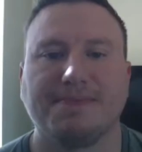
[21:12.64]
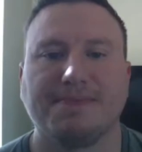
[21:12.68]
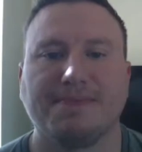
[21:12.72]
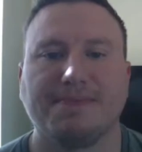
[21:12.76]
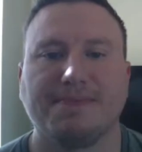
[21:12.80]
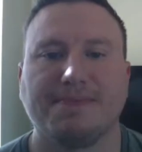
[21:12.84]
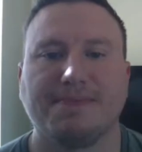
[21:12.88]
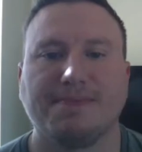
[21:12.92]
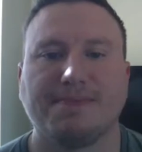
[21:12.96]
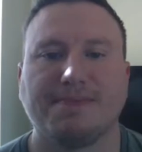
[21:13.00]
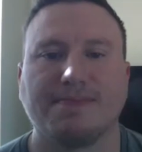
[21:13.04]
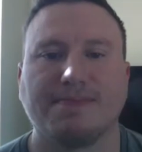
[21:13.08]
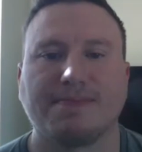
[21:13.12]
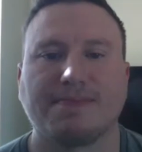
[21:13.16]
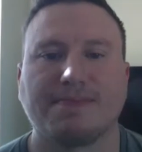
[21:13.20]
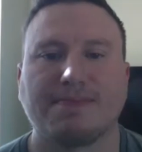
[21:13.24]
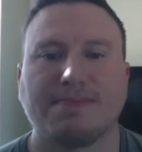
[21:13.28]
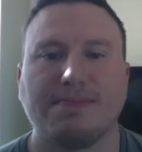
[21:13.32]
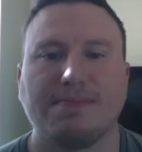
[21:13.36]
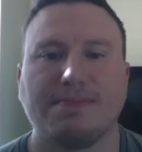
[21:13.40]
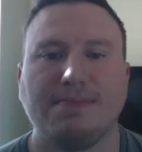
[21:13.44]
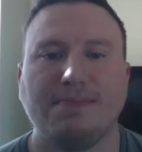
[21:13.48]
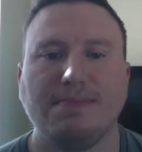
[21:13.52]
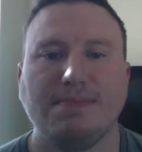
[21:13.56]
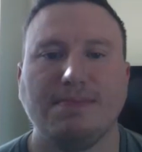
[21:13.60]

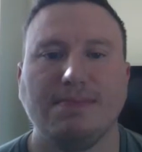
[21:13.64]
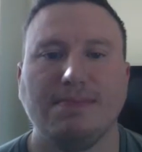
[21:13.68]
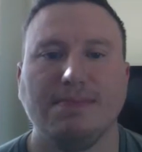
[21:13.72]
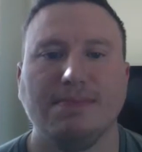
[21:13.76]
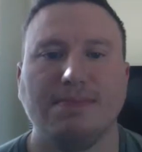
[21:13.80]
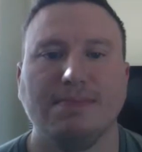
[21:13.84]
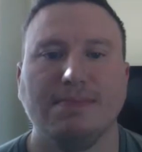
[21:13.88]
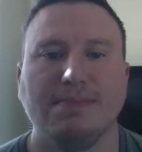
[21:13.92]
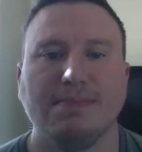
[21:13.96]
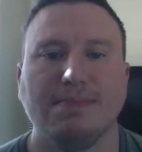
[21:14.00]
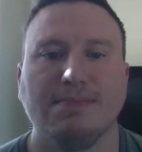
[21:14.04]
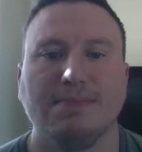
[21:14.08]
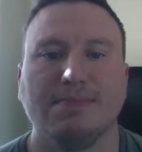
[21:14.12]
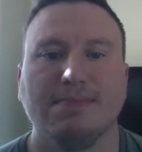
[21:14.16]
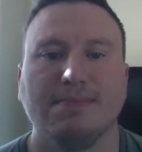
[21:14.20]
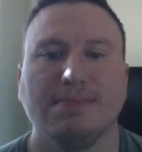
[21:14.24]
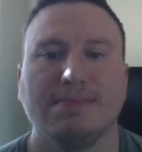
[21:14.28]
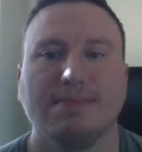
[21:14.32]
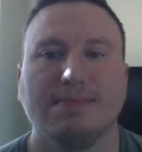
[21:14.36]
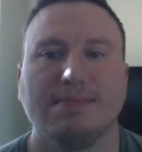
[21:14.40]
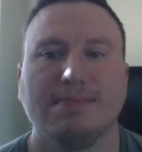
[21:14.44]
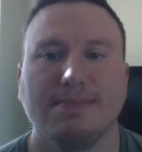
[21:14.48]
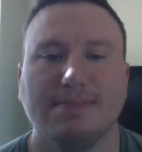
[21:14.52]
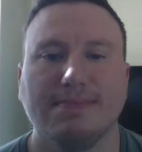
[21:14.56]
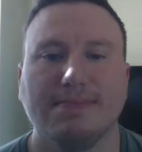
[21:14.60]

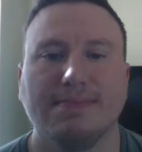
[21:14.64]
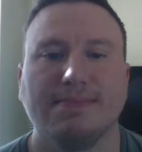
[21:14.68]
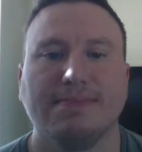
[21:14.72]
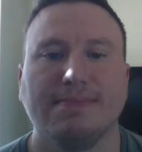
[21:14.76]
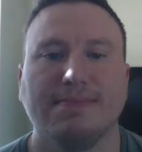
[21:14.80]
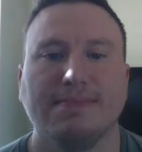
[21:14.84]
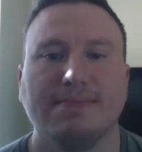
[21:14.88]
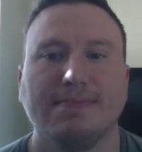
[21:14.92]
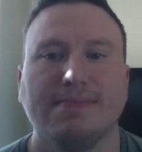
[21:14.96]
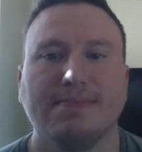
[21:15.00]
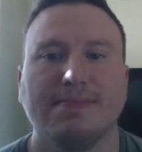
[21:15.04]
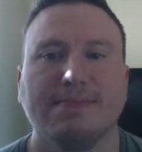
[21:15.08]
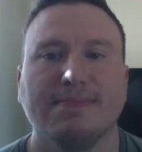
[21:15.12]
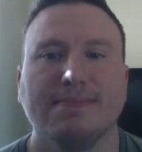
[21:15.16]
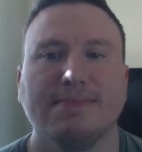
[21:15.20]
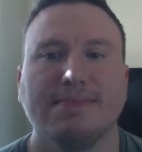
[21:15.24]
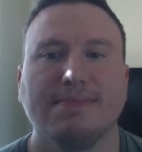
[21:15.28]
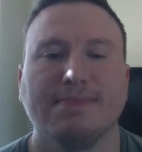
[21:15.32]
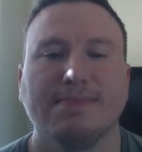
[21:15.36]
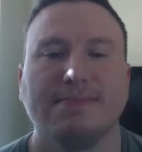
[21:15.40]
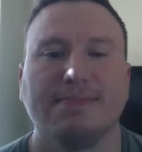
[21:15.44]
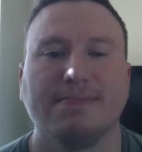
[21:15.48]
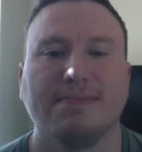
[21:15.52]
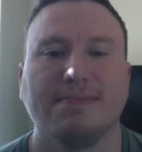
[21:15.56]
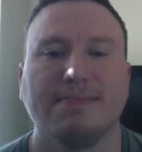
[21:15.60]

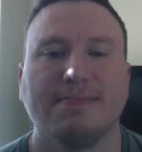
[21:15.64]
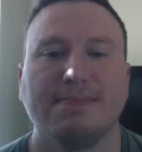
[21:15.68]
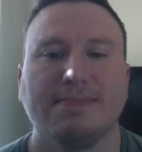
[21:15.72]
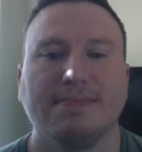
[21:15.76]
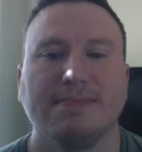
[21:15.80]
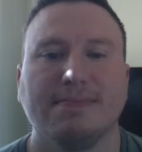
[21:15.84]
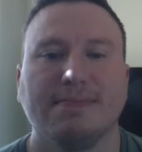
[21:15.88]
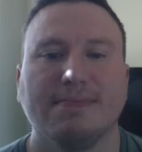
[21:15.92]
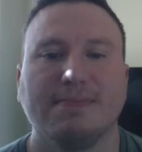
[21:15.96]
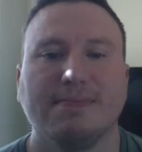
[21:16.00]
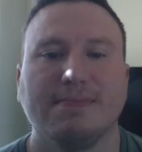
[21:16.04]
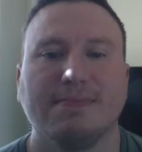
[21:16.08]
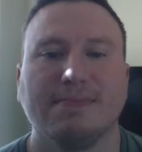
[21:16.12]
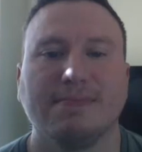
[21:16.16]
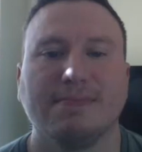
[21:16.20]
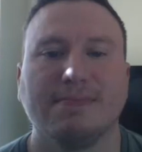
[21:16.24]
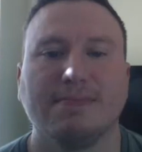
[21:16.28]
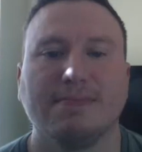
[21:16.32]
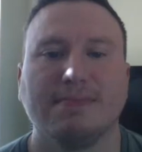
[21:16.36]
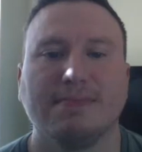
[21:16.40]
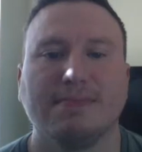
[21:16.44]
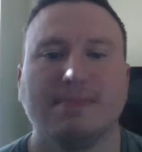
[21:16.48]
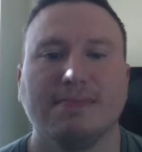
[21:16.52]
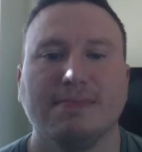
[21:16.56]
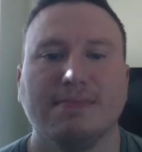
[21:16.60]

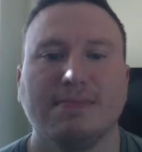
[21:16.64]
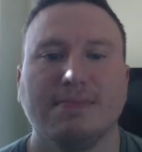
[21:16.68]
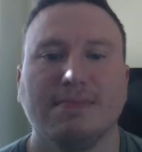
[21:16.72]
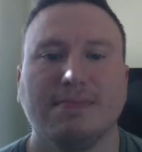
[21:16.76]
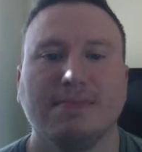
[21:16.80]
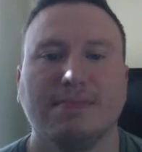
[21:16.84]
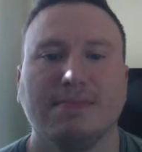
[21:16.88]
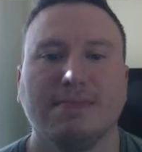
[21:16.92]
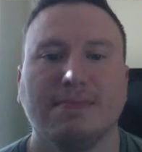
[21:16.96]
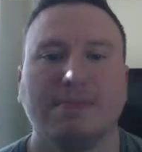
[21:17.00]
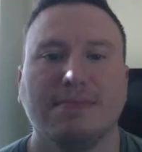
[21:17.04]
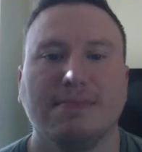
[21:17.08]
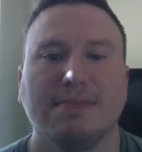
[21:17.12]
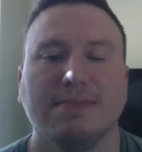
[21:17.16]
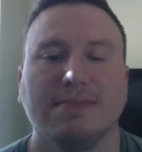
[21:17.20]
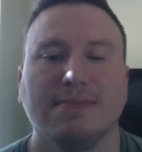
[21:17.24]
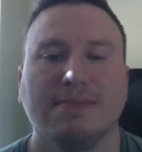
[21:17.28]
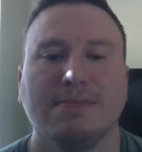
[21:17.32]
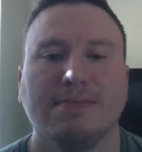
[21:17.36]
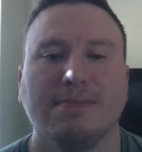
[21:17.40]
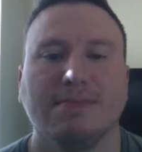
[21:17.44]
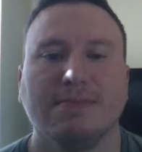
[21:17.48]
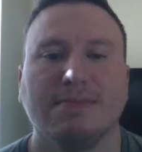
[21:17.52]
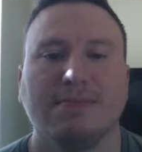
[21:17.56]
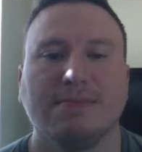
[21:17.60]

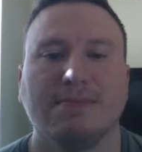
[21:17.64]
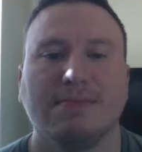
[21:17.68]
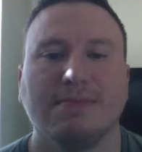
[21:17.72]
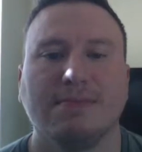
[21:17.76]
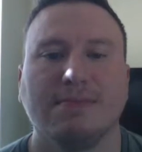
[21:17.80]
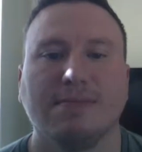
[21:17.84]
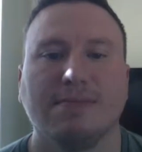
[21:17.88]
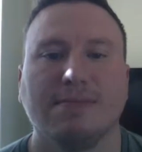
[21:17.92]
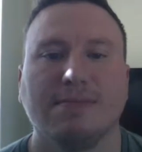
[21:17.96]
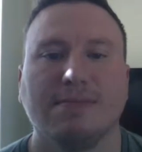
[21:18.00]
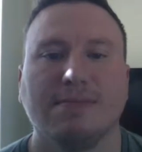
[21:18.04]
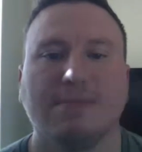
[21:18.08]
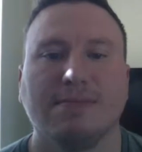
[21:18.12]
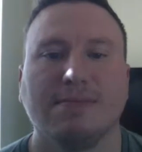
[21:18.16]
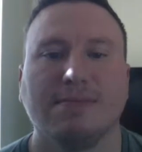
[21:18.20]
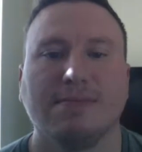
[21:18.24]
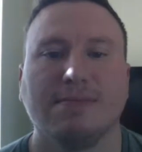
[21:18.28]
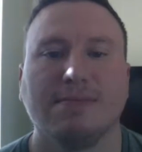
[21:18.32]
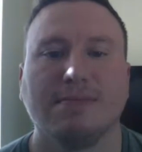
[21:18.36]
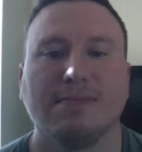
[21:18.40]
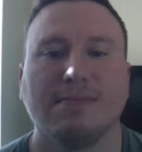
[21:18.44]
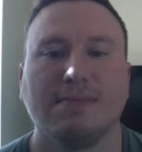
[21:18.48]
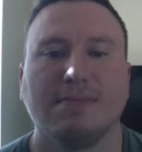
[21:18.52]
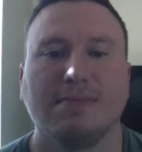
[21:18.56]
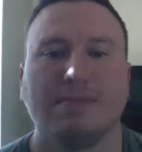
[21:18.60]

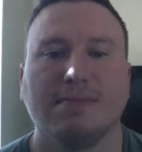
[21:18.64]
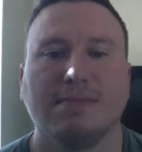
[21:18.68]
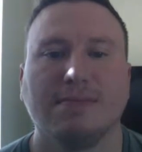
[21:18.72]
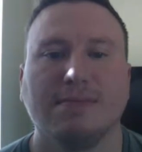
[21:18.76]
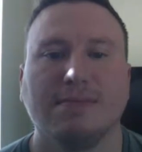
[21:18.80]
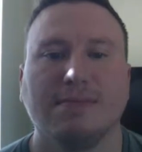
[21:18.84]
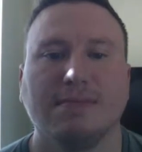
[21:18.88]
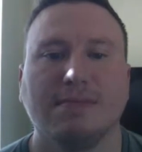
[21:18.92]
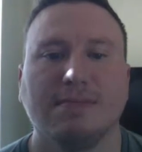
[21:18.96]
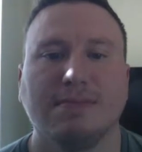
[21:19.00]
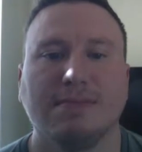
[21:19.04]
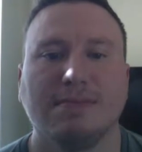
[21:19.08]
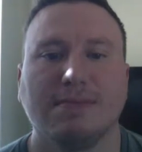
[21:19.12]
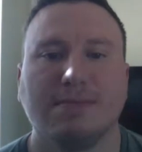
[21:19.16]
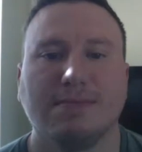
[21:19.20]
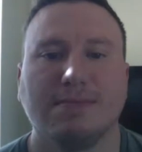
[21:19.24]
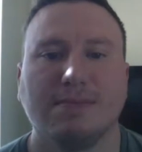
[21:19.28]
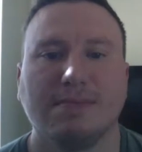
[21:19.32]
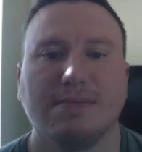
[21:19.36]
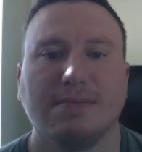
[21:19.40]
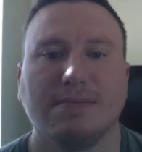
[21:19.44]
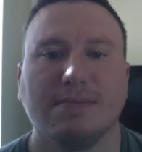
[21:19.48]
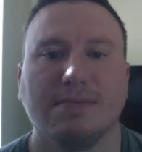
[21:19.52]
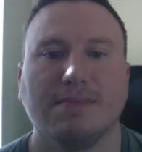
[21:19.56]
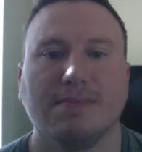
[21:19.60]

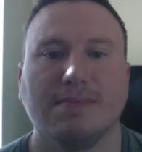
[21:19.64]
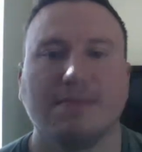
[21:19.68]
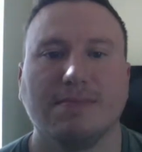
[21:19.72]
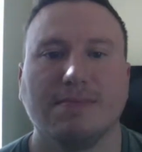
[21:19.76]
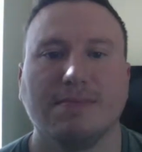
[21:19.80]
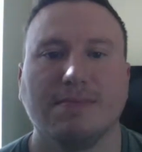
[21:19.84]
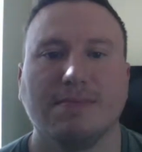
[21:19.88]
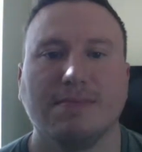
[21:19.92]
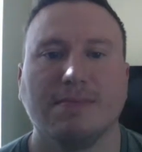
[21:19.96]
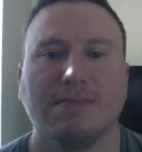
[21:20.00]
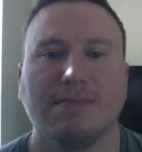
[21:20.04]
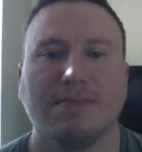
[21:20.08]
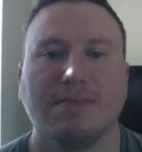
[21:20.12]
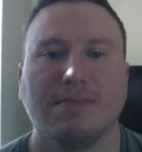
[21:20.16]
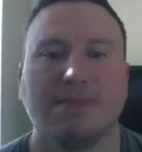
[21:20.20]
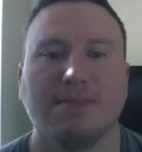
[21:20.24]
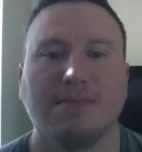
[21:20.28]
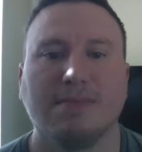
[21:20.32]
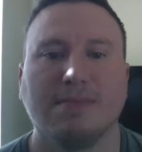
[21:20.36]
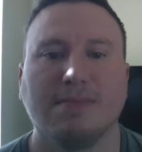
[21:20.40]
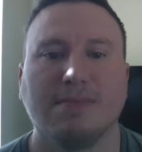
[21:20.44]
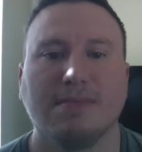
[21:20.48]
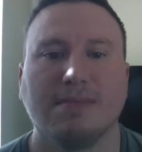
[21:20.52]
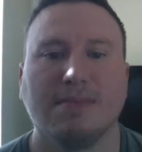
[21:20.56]
The person shown says nothing.